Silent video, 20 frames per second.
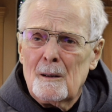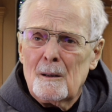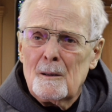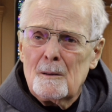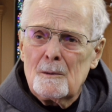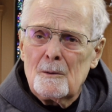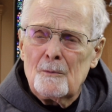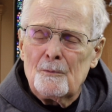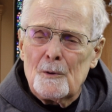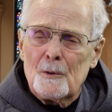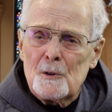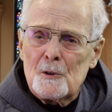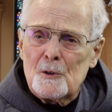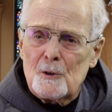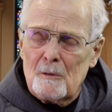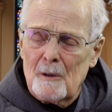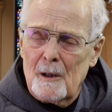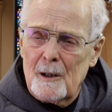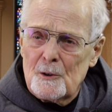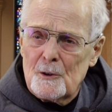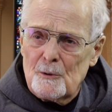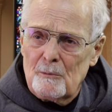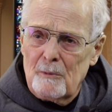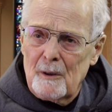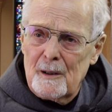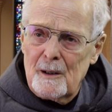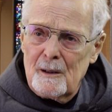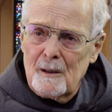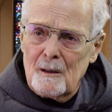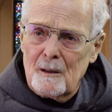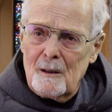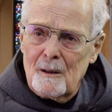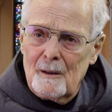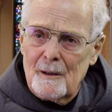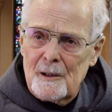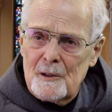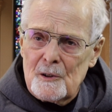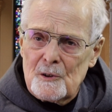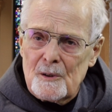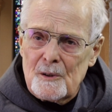the first graduating
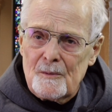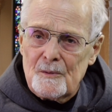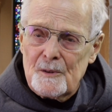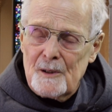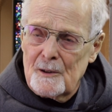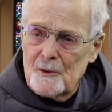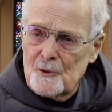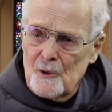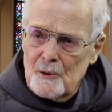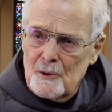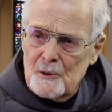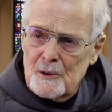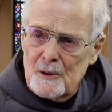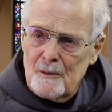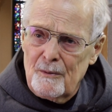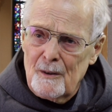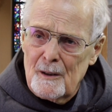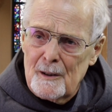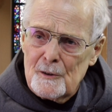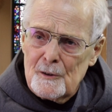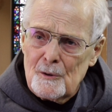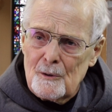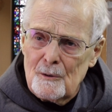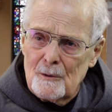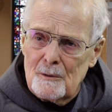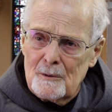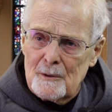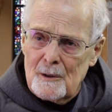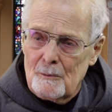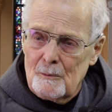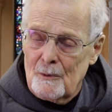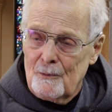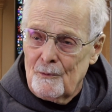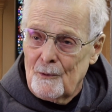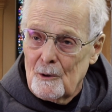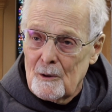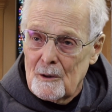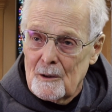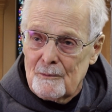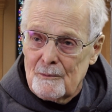class of St. Joseph High School. There were
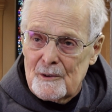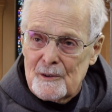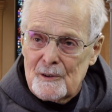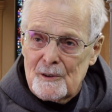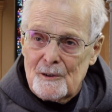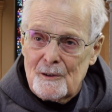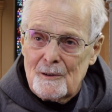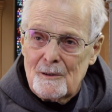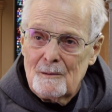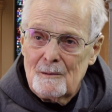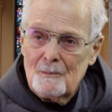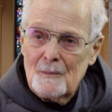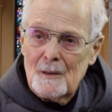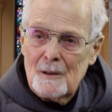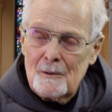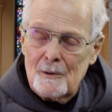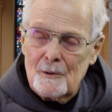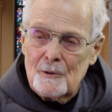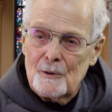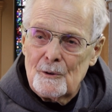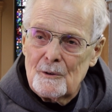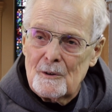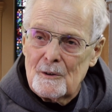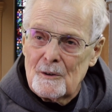4 of us, the 2